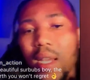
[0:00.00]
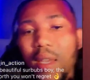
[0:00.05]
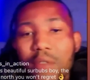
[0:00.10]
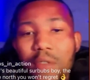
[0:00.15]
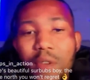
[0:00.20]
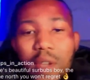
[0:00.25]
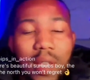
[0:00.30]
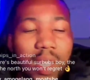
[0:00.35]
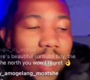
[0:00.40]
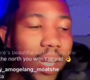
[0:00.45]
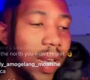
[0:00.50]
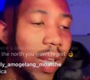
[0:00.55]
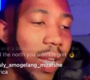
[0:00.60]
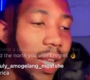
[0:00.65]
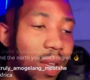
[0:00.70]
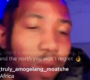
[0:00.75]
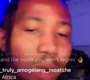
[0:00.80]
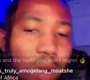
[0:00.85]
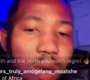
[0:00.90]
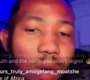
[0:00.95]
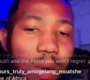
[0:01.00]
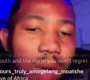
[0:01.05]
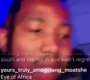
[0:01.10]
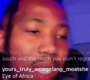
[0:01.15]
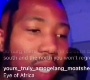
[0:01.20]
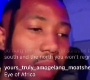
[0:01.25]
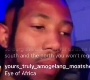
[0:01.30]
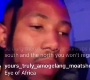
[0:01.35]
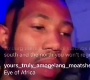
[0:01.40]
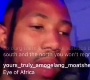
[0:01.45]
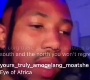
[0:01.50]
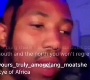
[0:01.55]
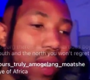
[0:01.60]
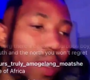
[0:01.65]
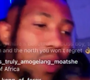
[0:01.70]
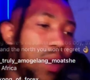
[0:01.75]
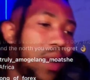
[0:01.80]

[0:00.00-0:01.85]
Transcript: Yeah, if you're a trader, you know what's happening.